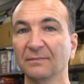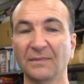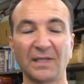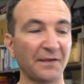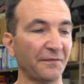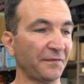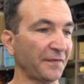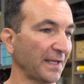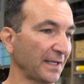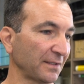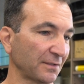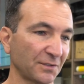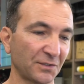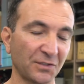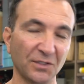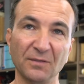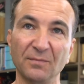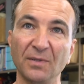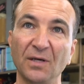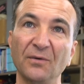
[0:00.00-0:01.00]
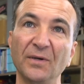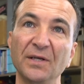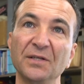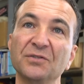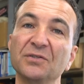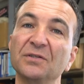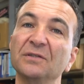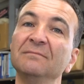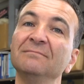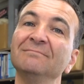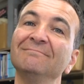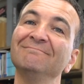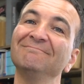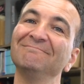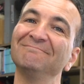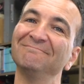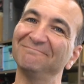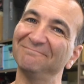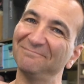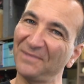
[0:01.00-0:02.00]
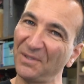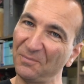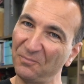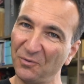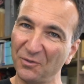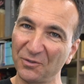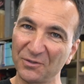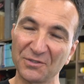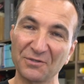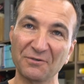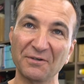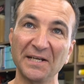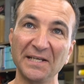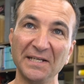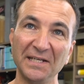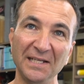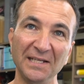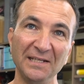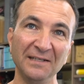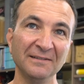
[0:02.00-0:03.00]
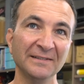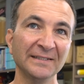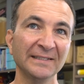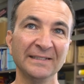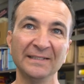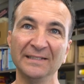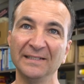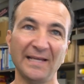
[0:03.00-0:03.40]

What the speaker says: They found a turbo engine, they put it straight in.